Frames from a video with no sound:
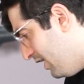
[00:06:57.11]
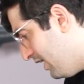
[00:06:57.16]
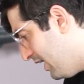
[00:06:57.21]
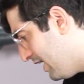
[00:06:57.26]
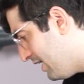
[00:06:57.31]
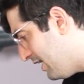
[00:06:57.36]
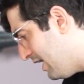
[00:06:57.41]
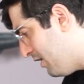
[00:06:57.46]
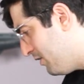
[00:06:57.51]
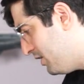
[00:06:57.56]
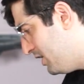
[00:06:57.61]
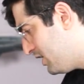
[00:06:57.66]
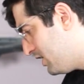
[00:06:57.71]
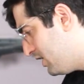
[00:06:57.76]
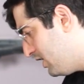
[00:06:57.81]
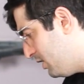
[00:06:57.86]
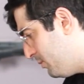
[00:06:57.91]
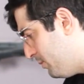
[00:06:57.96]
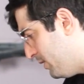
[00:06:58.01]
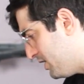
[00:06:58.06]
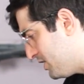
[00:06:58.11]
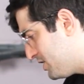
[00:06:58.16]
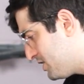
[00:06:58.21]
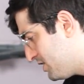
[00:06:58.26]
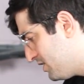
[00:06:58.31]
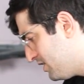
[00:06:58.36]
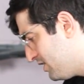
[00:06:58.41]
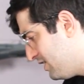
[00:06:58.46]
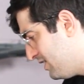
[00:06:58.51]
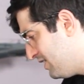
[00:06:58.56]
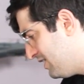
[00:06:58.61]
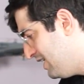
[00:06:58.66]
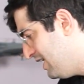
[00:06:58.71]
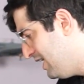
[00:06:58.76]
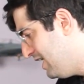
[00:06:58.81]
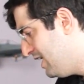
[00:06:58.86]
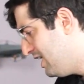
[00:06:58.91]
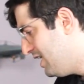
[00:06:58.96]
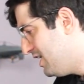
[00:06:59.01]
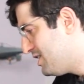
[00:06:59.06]
And now here, Geekbench.
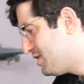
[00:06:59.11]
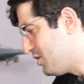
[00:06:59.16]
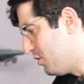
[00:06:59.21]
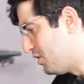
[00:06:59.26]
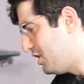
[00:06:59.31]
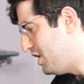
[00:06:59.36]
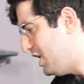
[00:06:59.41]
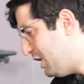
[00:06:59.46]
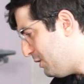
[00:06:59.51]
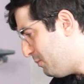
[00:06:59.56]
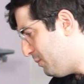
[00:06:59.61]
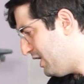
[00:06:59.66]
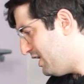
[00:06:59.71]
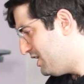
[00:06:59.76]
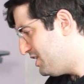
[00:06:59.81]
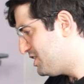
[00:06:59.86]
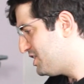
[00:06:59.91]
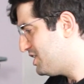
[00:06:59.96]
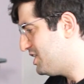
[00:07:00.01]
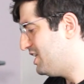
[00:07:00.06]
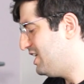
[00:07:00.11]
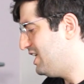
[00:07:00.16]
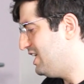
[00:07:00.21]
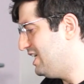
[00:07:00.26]
So Geekbench